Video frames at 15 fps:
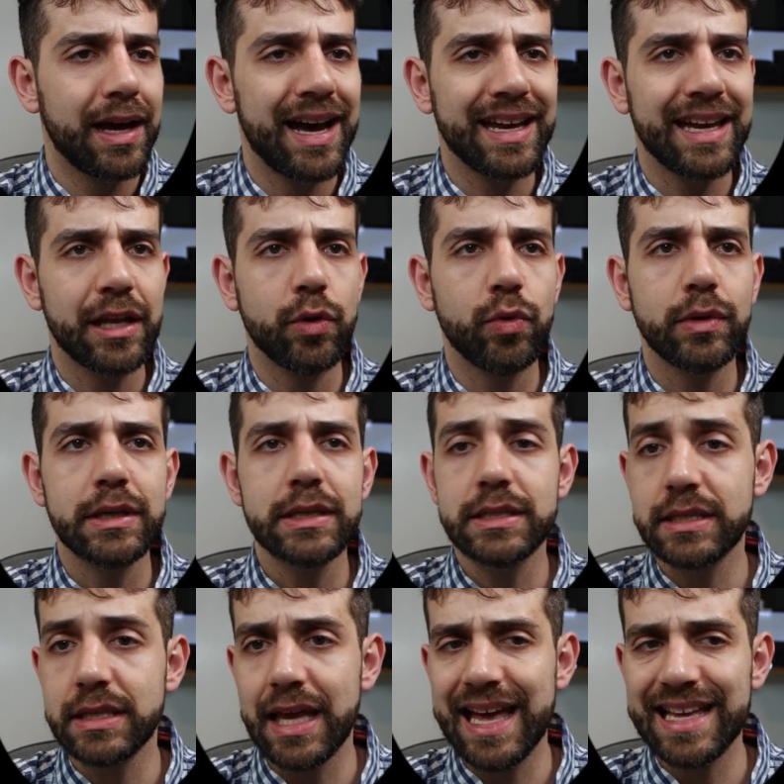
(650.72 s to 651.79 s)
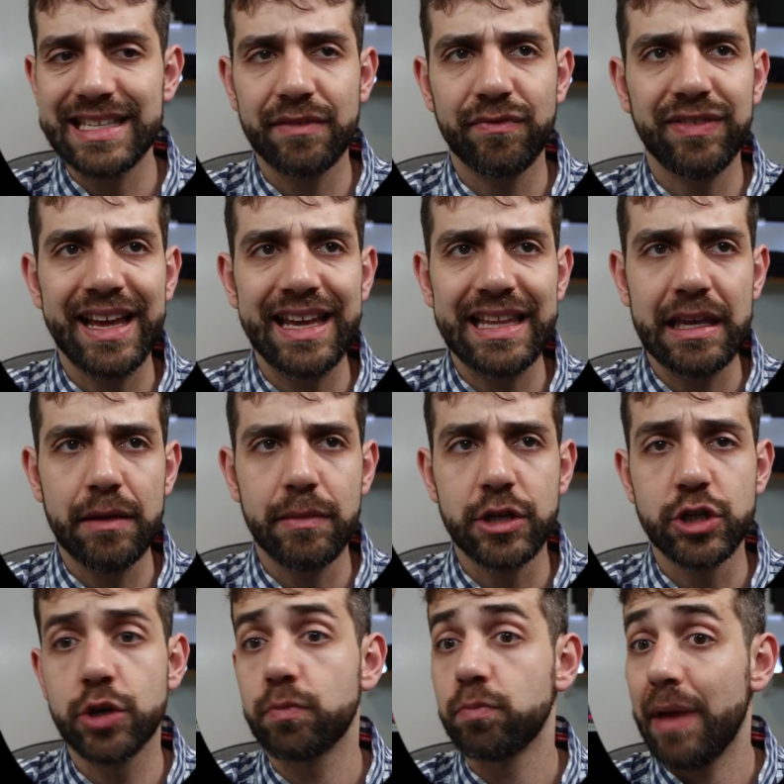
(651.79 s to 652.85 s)
I can only see as a flat
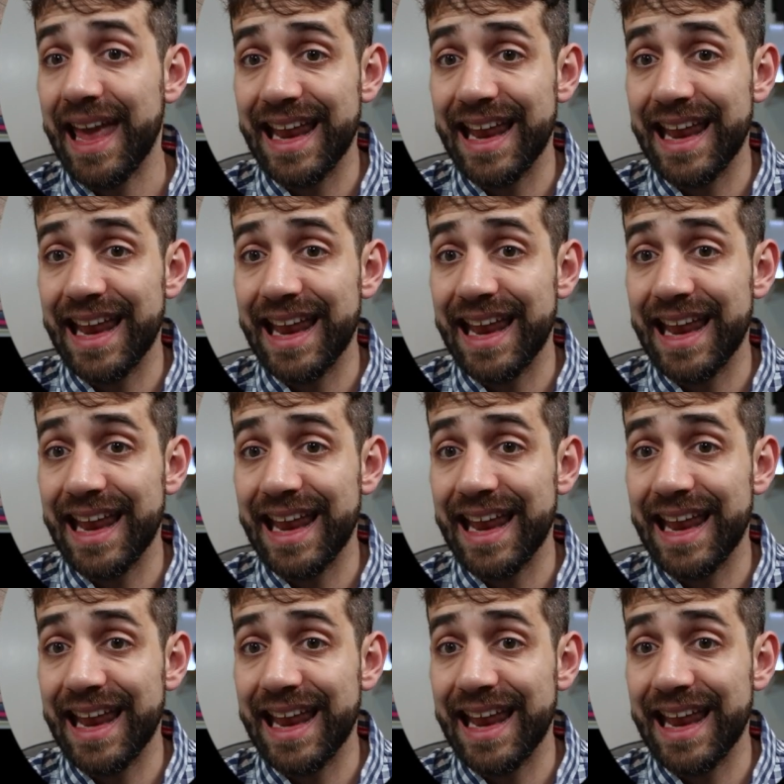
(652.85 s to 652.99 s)
image.